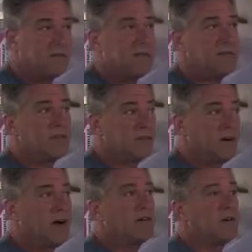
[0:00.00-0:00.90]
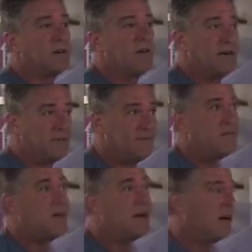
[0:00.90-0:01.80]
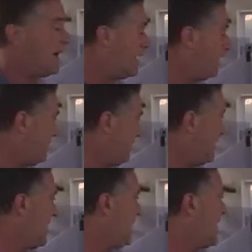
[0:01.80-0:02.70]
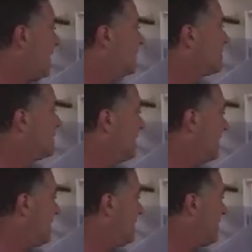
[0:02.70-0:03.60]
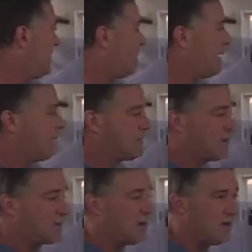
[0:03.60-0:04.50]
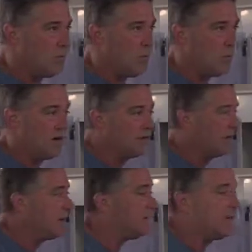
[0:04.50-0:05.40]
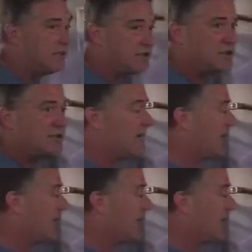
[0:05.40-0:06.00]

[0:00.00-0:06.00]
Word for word: Very strong, all right? Uh, 15 gallons in there. The pump does all the work. You shouldn't